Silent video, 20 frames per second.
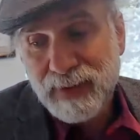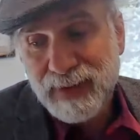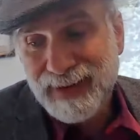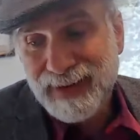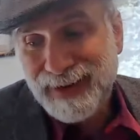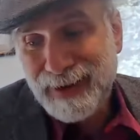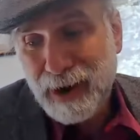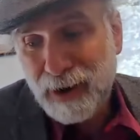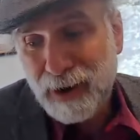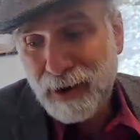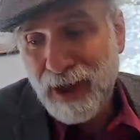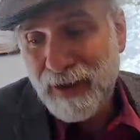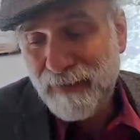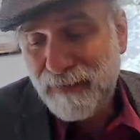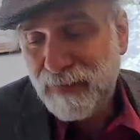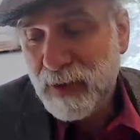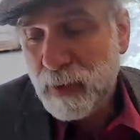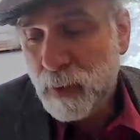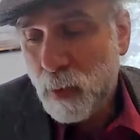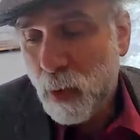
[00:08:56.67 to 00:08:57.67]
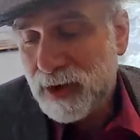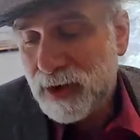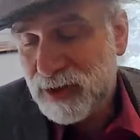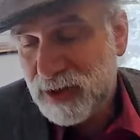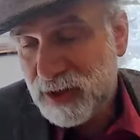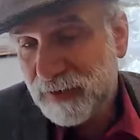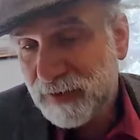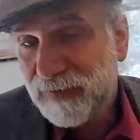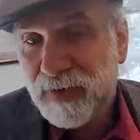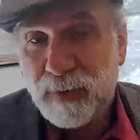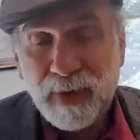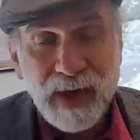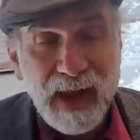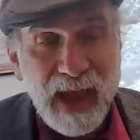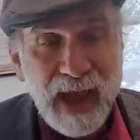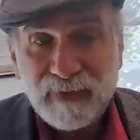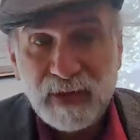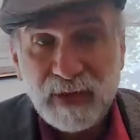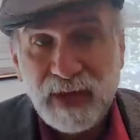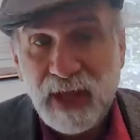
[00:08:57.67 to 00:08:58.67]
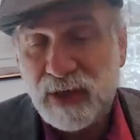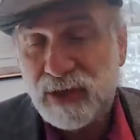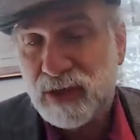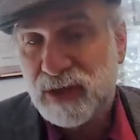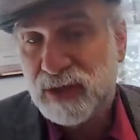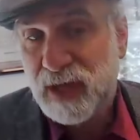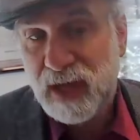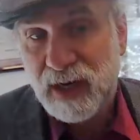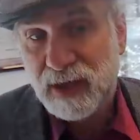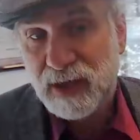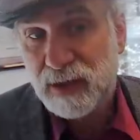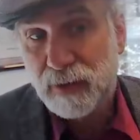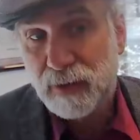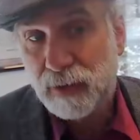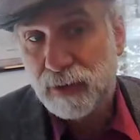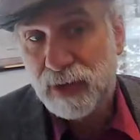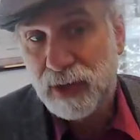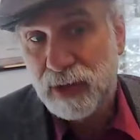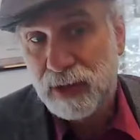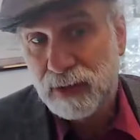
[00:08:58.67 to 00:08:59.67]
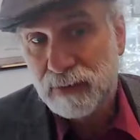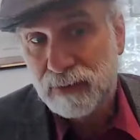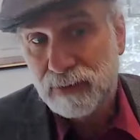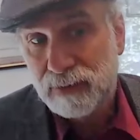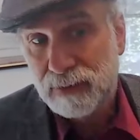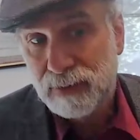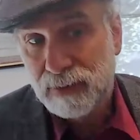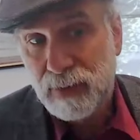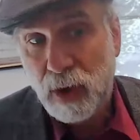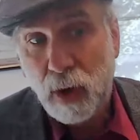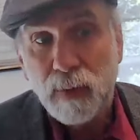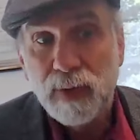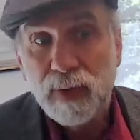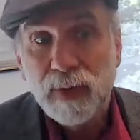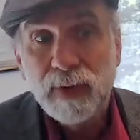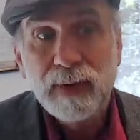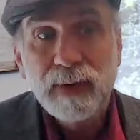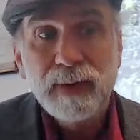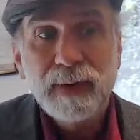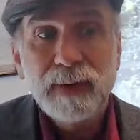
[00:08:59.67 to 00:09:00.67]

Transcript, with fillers: You know, uh, if we want different, we're going to have to legislate. It's our only hope.